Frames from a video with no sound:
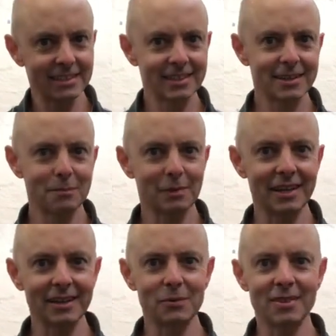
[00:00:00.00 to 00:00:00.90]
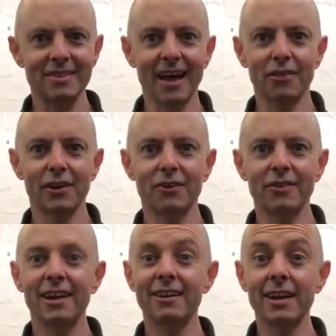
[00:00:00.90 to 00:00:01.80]
completely with nothing on
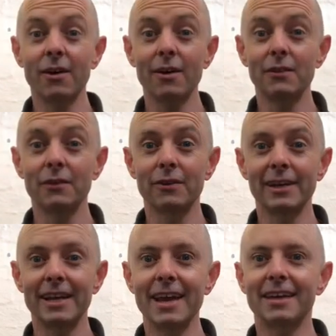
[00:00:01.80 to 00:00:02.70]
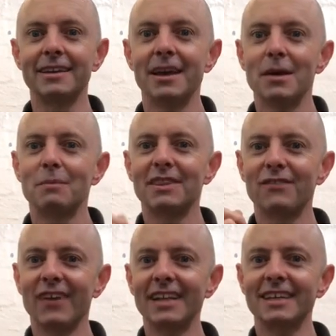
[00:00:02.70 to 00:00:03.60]
there, and now I feel very naked. But the
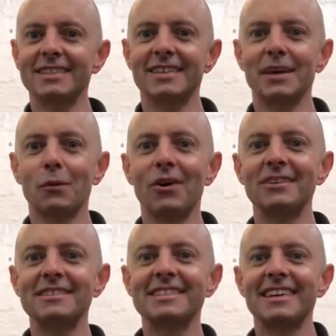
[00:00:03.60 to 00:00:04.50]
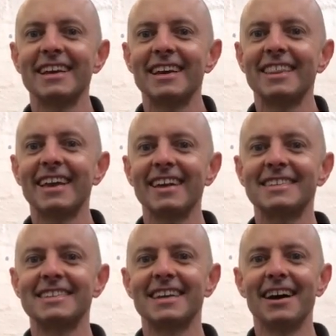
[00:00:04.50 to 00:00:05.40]
funniest thing was
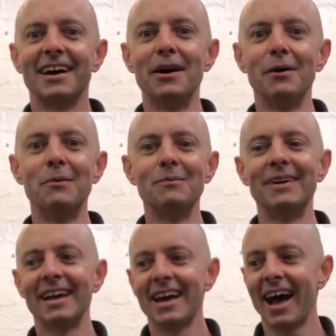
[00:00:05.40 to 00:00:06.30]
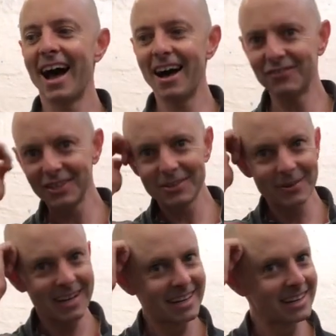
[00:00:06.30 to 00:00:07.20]
that after
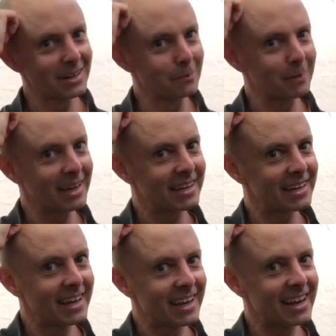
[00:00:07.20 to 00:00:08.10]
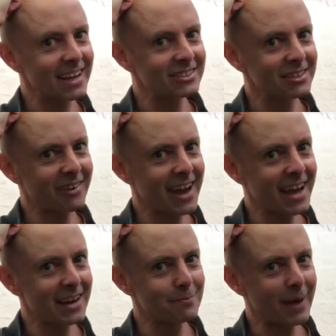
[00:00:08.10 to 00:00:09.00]
doing a little bit, it actually ran
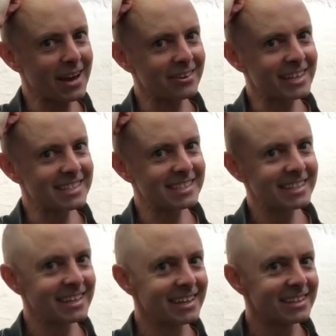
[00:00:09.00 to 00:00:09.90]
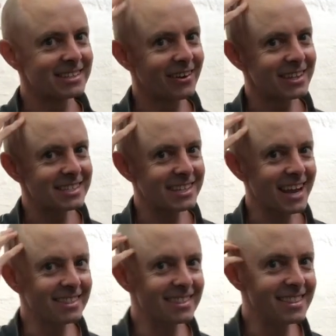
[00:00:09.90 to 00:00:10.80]
out of batteries, so I just
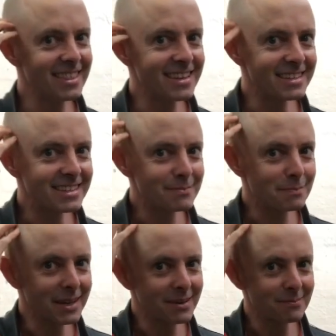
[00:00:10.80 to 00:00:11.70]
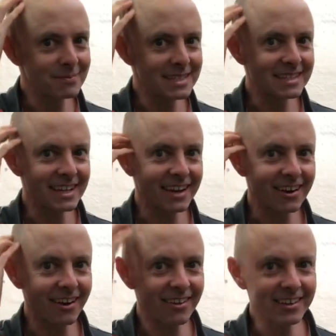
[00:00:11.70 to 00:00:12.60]
had this bit missing, and
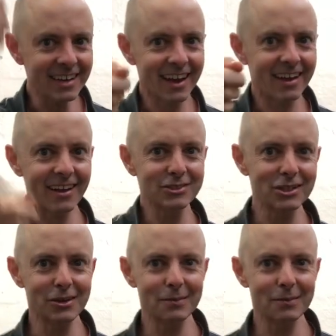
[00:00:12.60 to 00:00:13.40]
I'll show you a